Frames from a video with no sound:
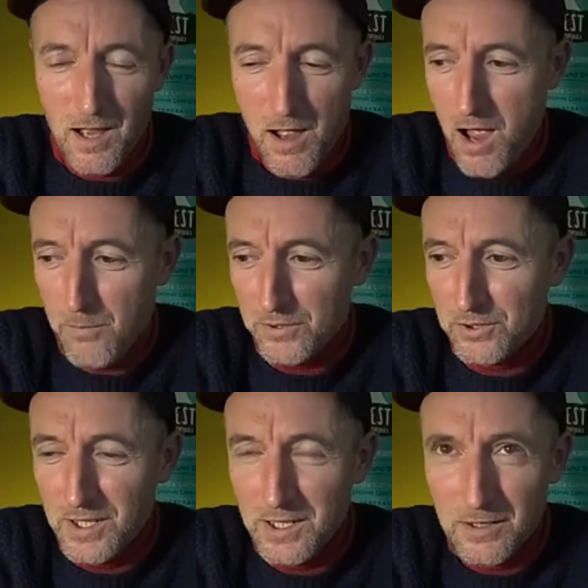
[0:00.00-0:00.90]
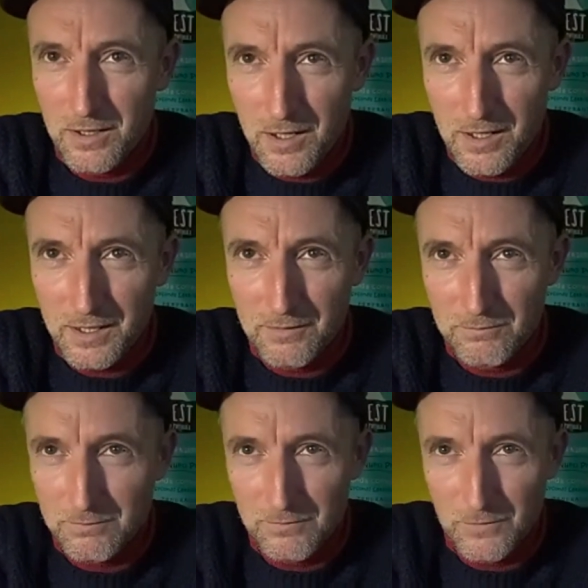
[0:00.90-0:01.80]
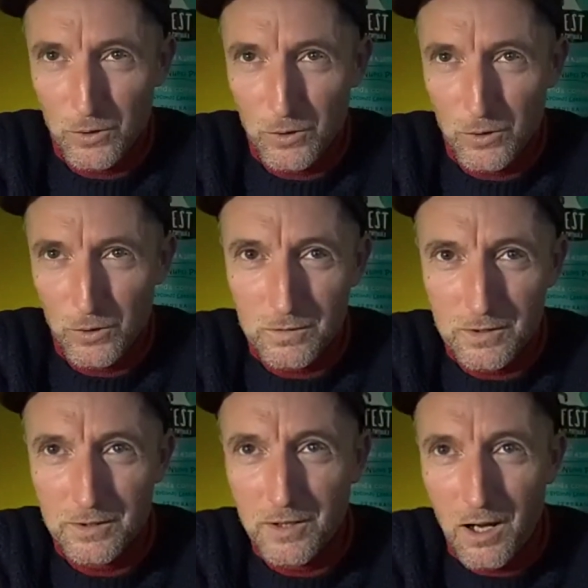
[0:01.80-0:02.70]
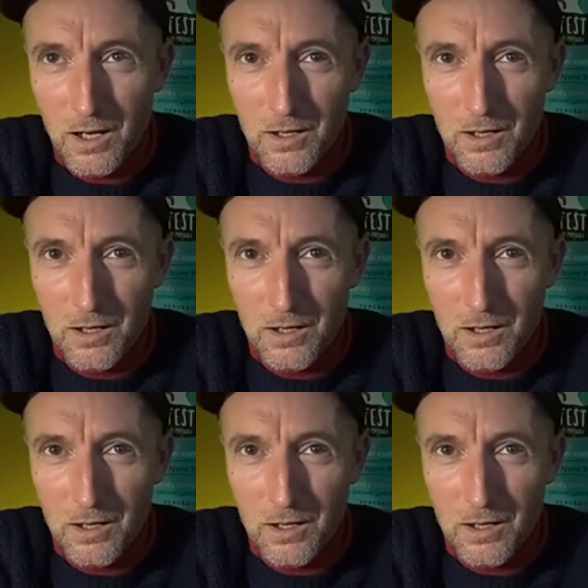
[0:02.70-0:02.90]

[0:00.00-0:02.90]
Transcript: a machine learning tool could not